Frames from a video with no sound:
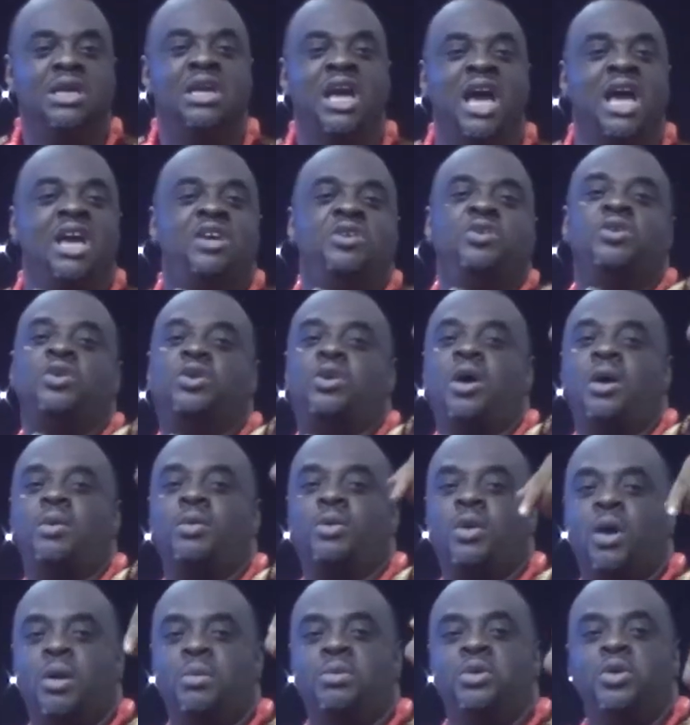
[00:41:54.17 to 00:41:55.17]
Hey, you
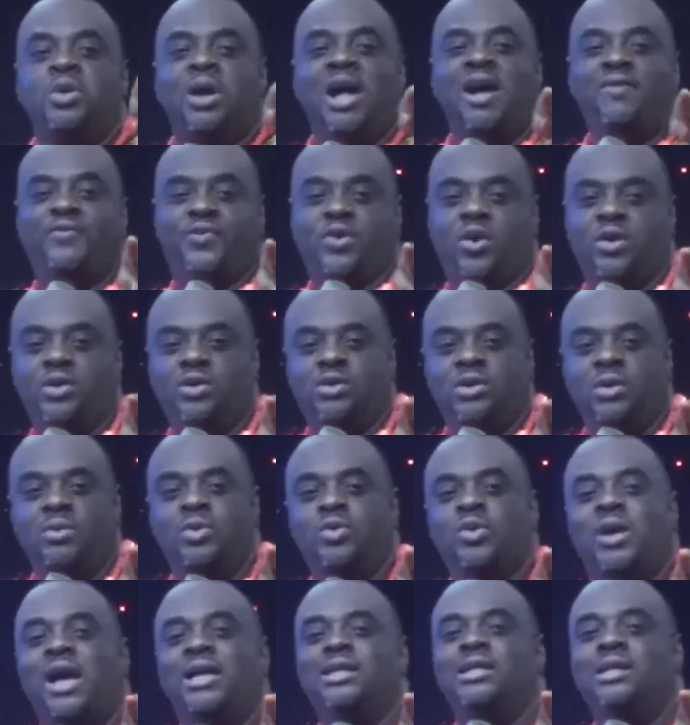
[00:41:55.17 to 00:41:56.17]
come. You have
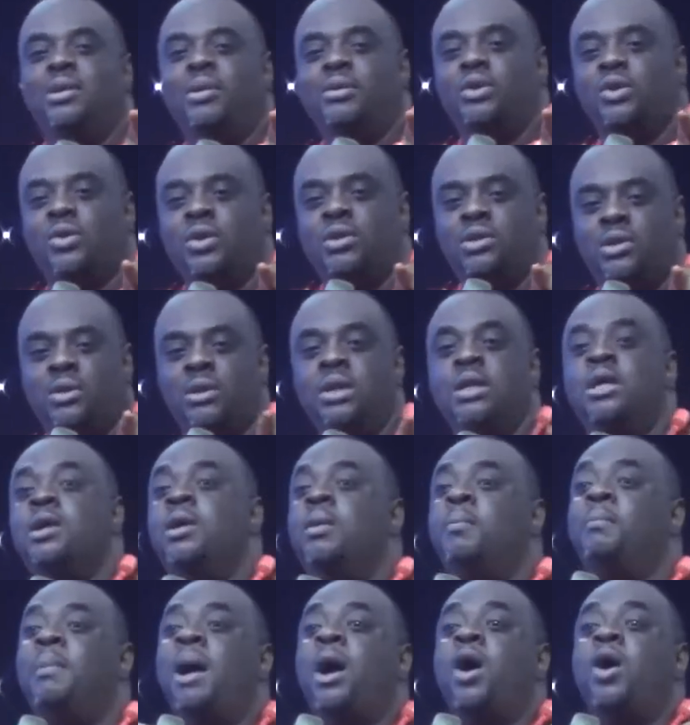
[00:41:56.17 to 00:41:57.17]
condom. Look at the name of the condom.
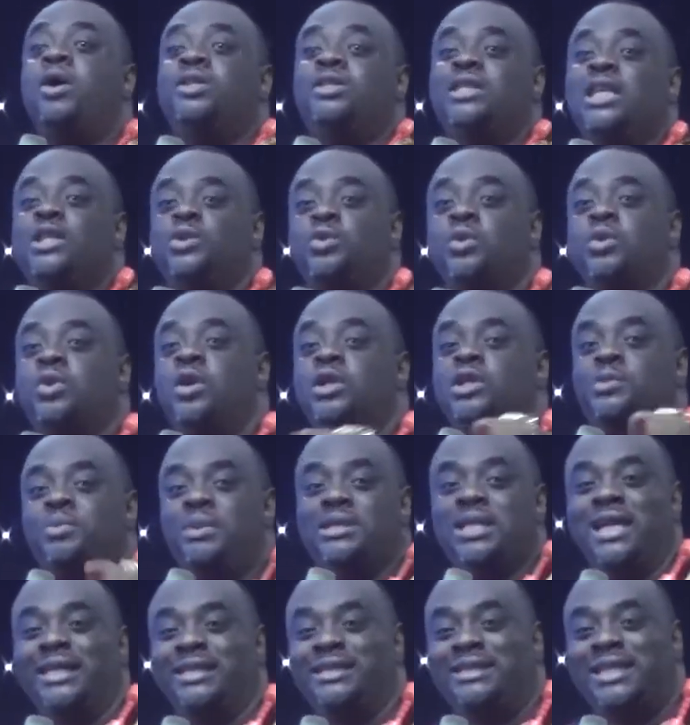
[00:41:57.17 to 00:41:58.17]
My ushers will rush
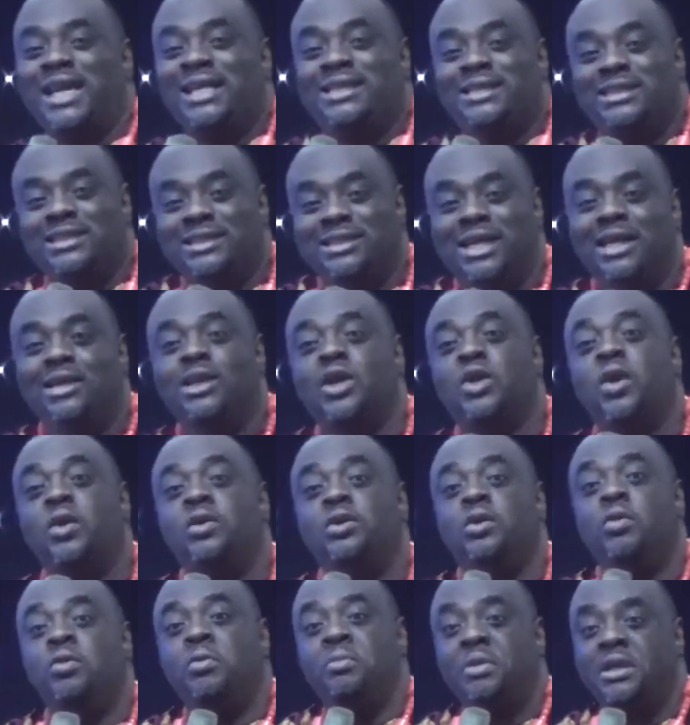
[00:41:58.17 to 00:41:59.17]
best and search it, and the
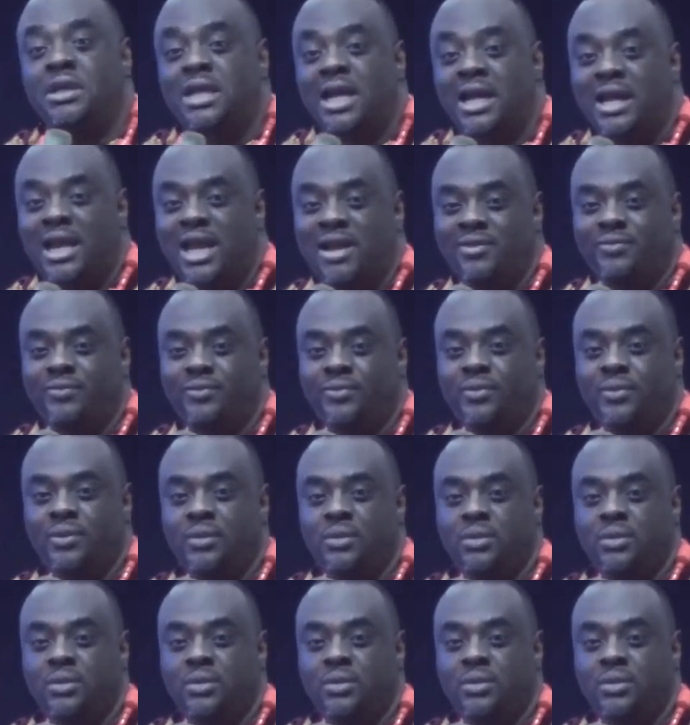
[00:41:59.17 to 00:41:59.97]
condom will be there alive.